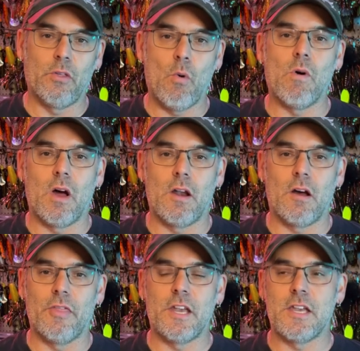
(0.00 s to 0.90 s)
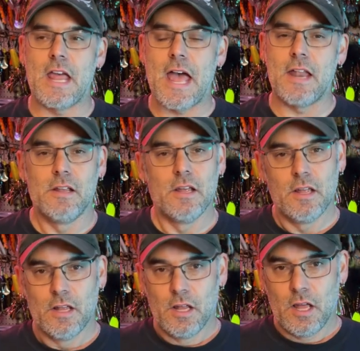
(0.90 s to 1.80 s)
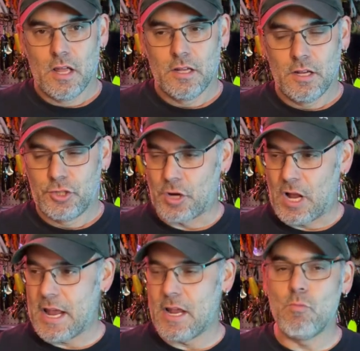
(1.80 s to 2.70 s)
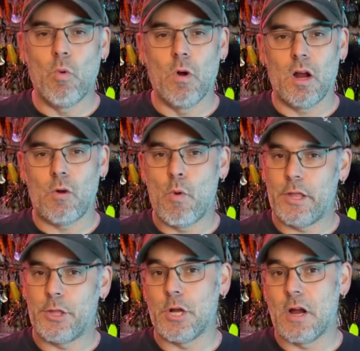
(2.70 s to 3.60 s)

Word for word: the one on the net try and work with your